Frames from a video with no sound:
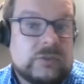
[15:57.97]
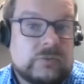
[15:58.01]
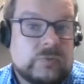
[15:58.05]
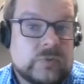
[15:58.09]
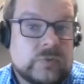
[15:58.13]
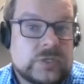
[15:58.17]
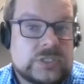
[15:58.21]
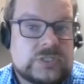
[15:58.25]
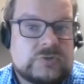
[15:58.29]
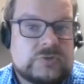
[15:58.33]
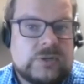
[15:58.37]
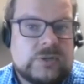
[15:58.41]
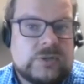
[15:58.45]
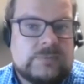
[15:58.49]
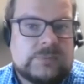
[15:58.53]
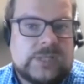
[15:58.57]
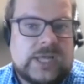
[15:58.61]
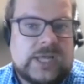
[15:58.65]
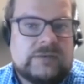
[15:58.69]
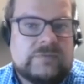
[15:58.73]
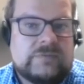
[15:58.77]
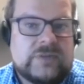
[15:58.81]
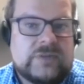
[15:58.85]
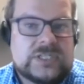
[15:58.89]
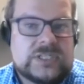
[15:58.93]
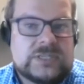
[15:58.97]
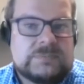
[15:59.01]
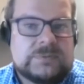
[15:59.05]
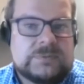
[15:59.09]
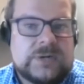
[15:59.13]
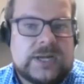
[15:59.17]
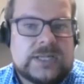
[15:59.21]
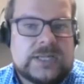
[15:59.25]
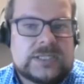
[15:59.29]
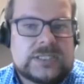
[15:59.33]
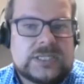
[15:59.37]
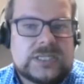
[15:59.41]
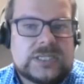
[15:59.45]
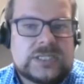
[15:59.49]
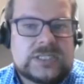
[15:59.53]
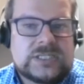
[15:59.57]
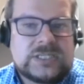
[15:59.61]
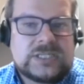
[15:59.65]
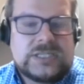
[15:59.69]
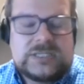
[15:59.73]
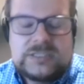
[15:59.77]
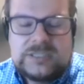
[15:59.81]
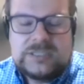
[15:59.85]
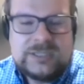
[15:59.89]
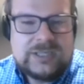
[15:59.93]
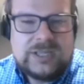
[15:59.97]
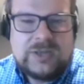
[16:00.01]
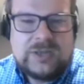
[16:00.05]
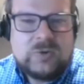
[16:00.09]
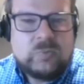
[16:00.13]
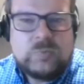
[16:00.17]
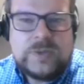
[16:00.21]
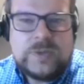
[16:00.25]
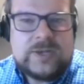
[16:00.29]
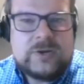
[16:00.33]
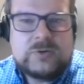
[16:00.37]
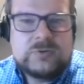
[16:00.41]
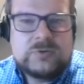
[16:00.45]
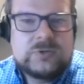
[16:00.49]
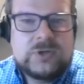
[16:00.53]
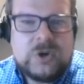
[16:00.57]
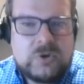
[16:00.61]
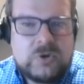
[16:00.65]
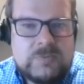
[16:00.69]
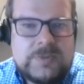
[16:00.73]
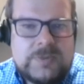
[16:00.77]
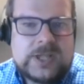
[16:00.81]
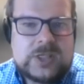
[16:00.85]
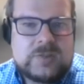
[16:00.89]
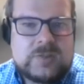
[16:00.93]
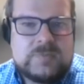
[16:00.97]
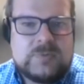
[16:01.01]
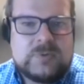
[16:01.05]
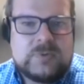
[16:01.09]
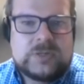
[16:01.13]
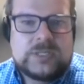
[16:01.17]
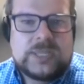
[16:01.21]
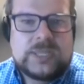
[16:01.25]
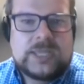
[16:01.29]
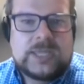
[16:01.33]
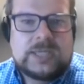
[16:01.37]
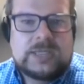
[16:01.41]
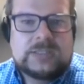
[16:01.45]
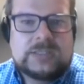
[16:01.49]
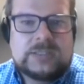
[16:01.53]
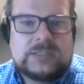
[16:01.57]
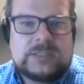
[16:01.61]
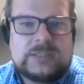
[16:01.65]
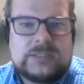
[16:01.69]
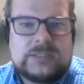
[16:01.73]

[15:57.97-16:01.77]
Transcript: through a streamlined visa process, and we don't know much more yet.